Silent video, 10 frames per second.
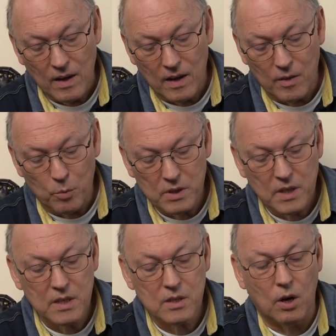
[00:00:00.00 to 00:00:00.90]
The
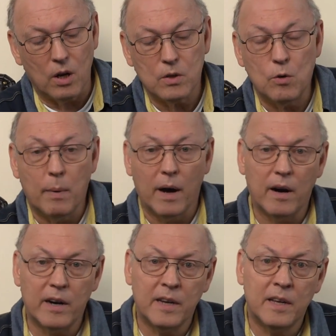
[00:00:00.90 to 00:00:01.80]
whiskey is called
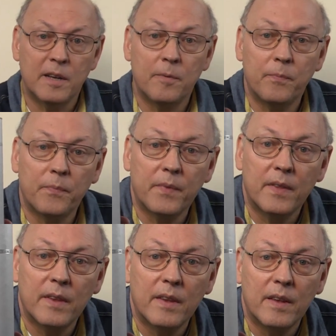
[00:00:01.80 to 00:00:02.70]
Omar,
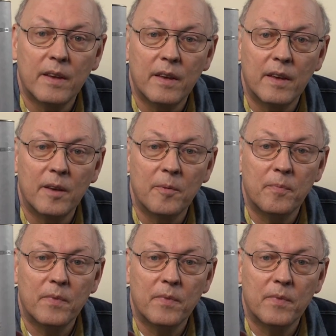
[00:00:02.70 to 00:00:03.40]
yeah,